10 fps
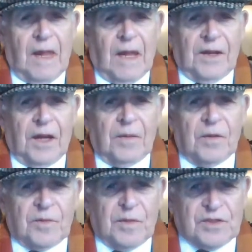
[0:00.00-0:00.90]
And I'm
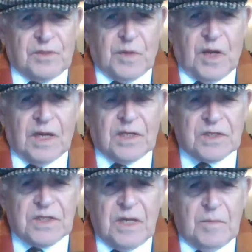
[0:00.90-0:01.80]
not a bit
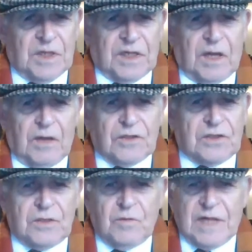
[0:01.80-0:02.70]
surprised. But it
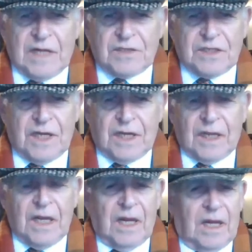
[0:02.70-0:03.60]
goes without
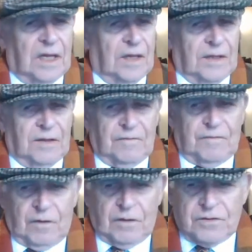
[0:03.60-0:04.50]
saying, it
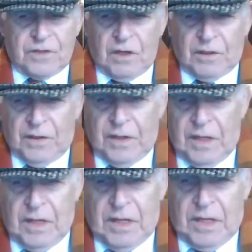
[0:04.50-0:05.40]
follows on.
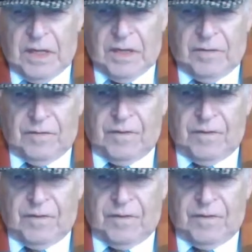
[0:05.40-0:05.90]
It